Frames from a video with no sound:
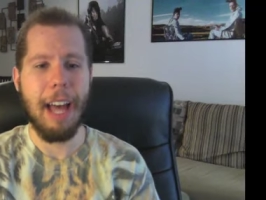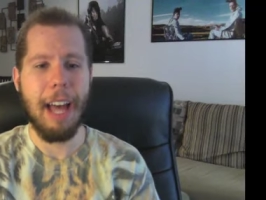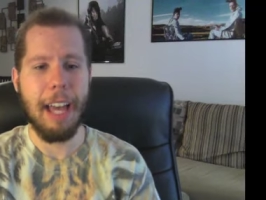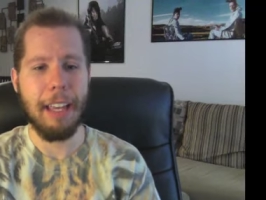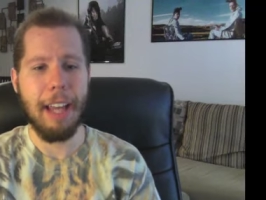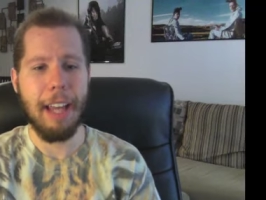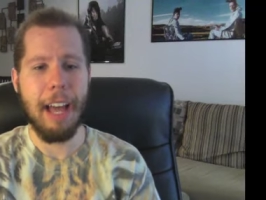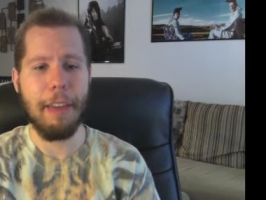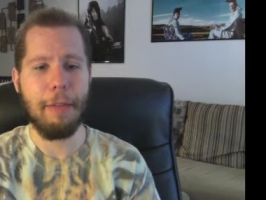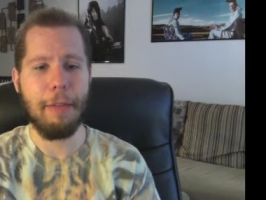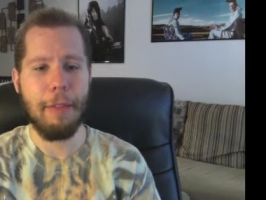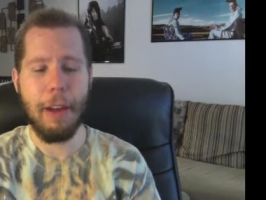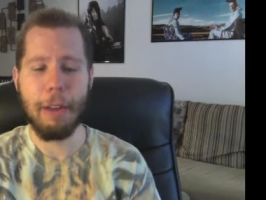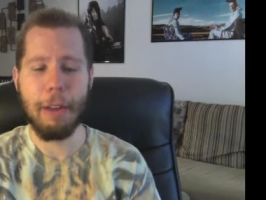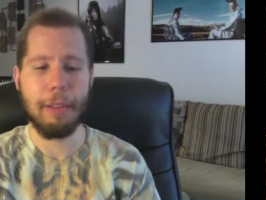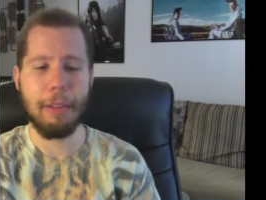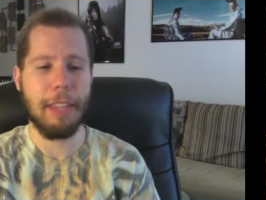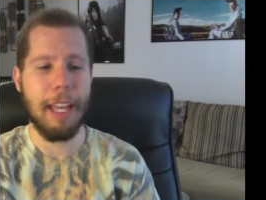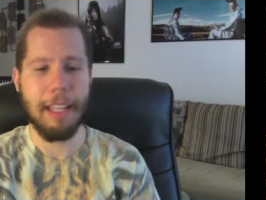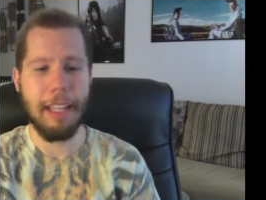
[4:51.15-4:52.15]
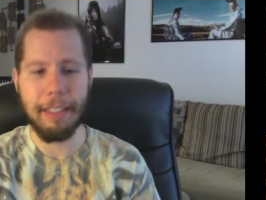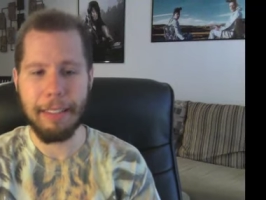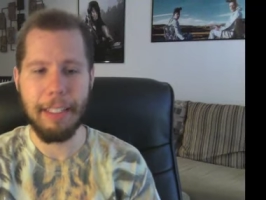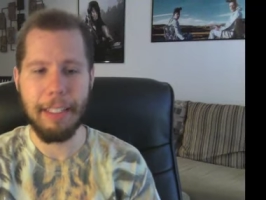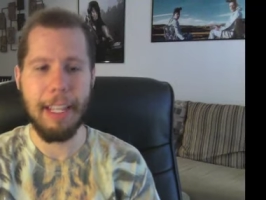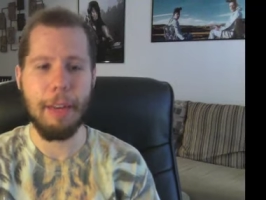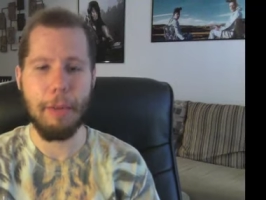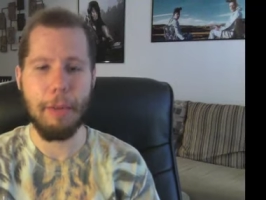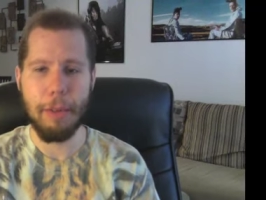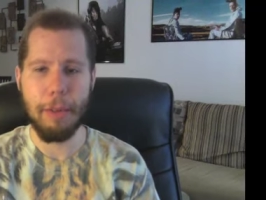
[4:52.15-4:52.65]
I, I felt that
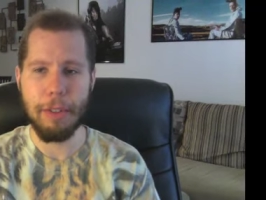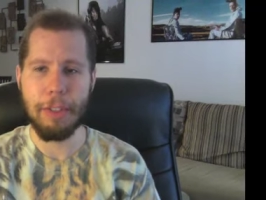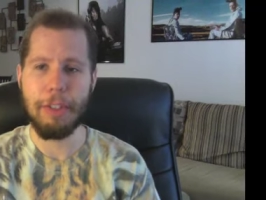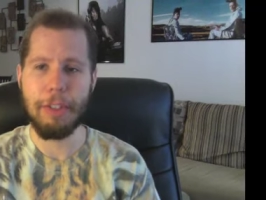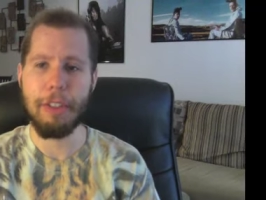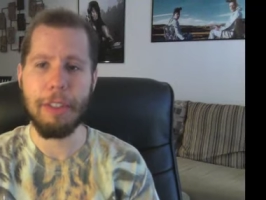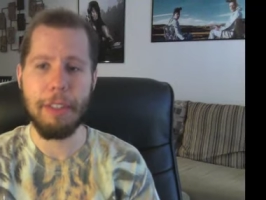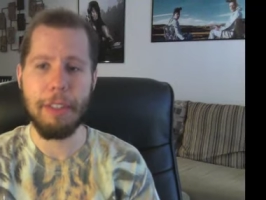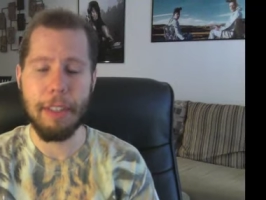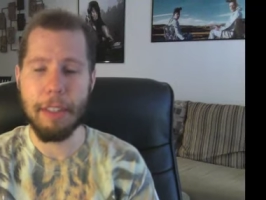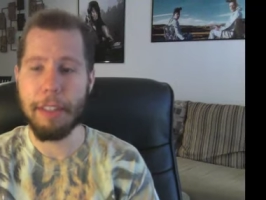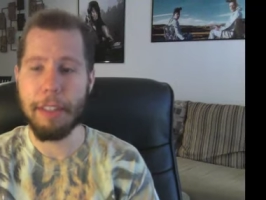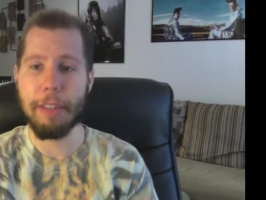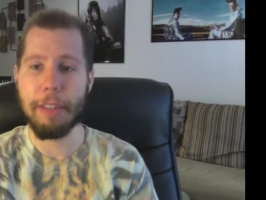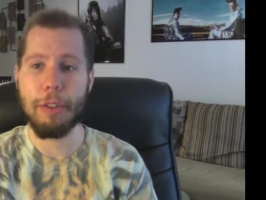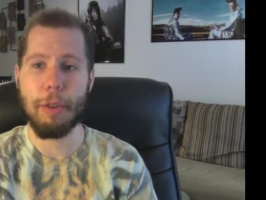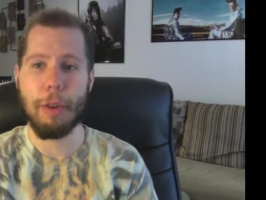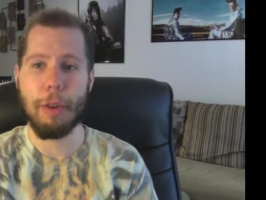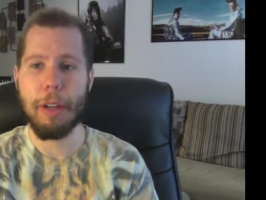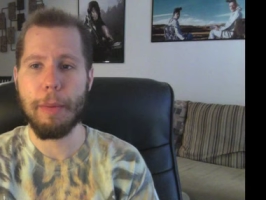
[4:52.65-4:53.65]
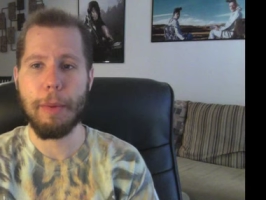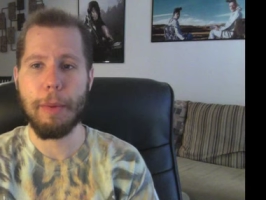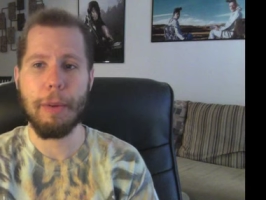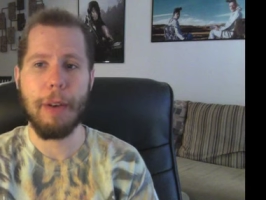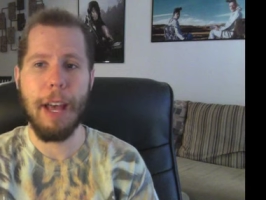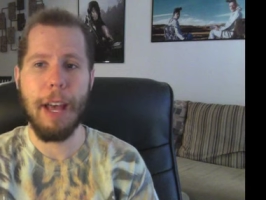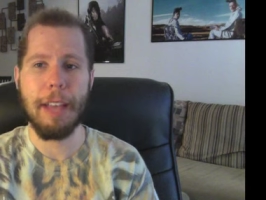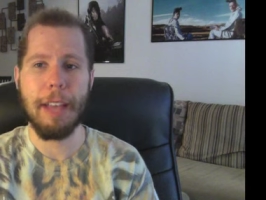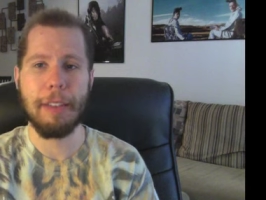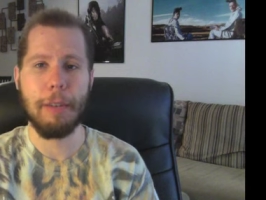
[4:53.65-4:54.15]
it was just as
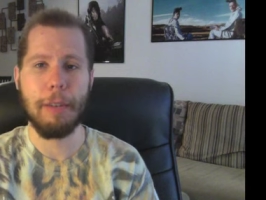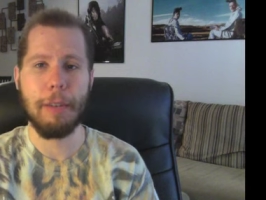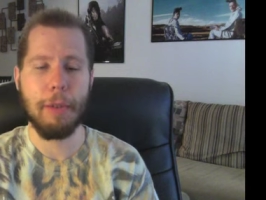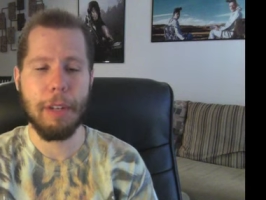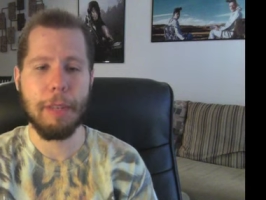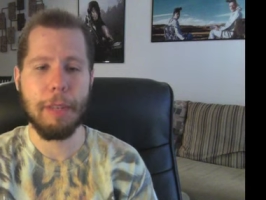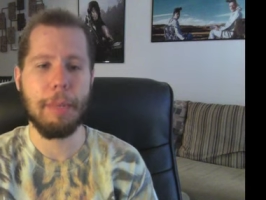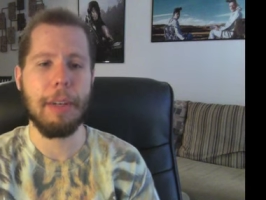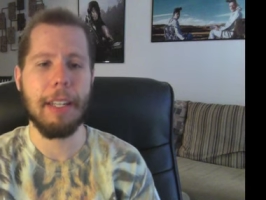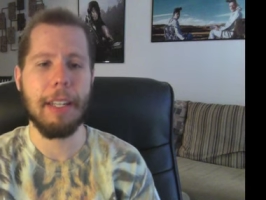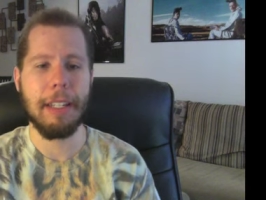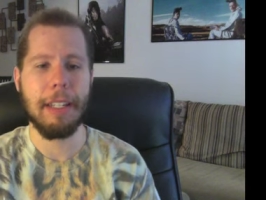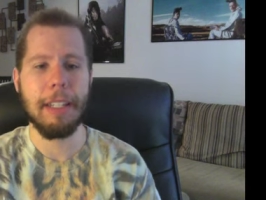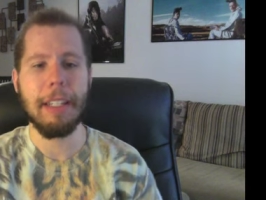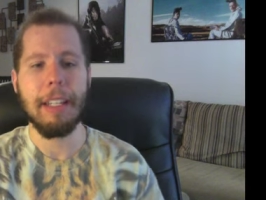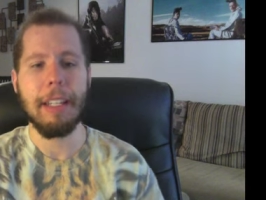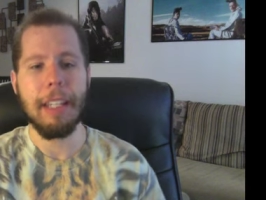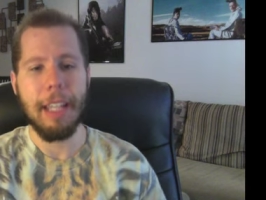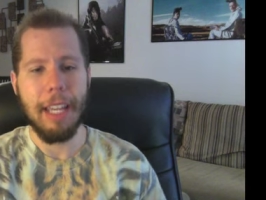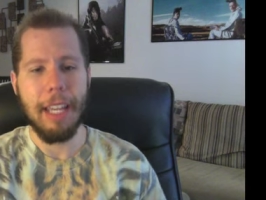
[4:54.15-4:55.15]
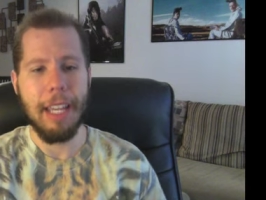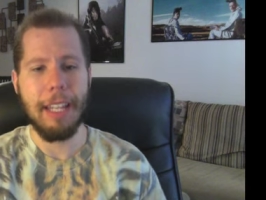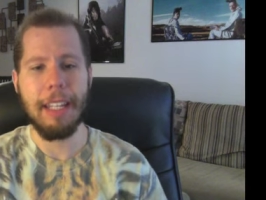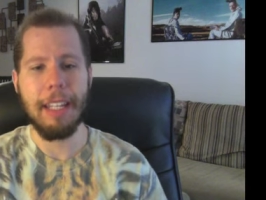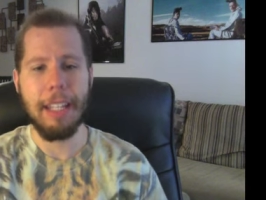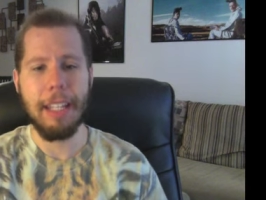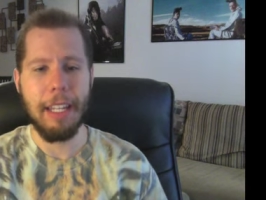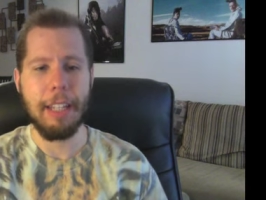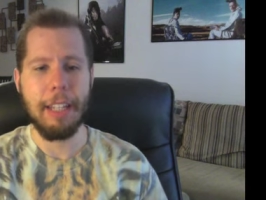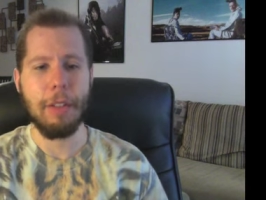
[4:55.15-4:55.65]
enjoyable as it would have been in
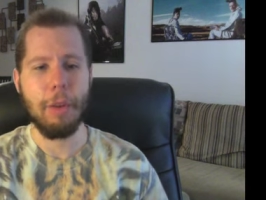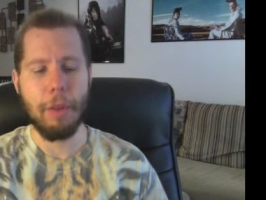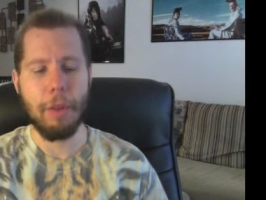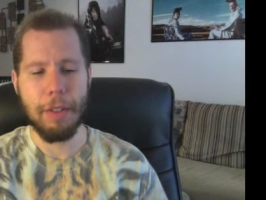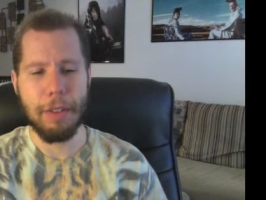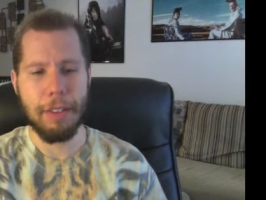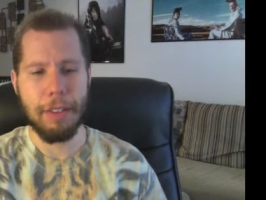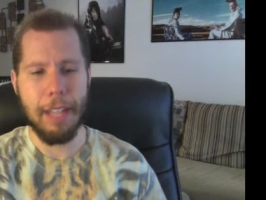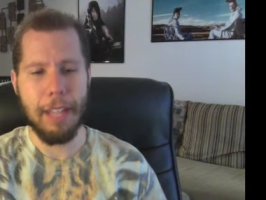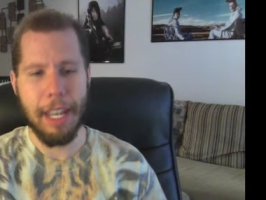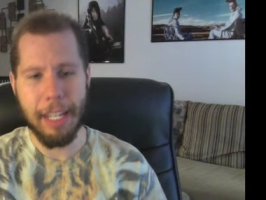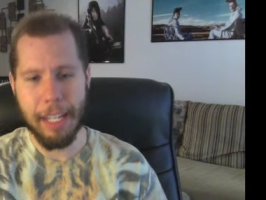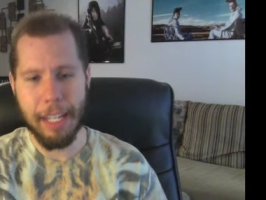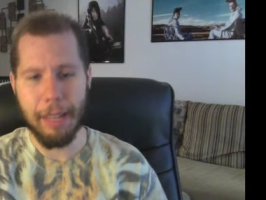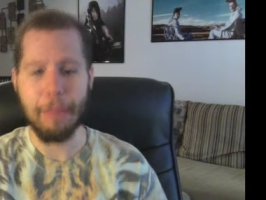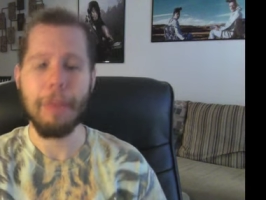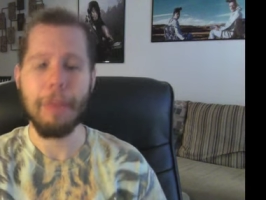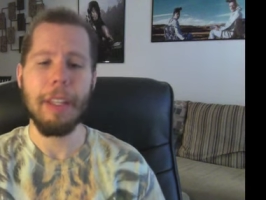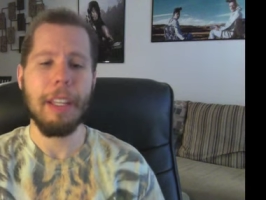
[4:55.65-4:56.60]
an indoor stadium.